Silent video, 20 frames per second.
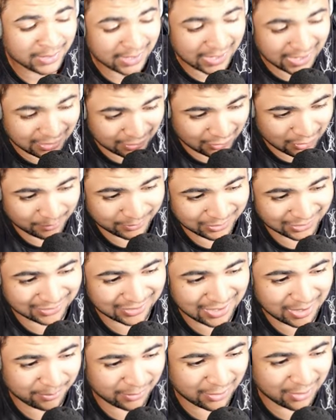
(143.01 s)
in the comment section
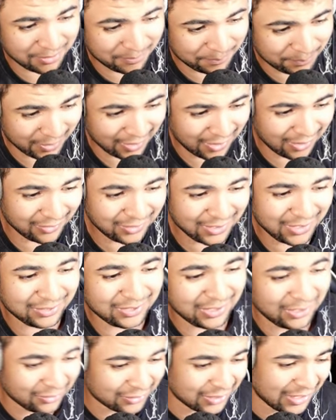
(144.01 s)
down below, but on this,
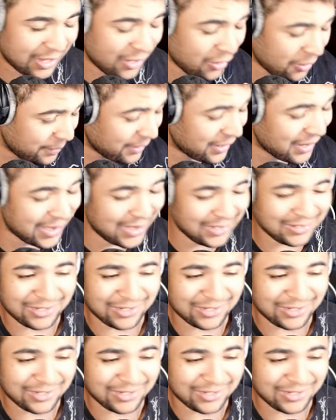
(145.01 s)
he looks a little bit like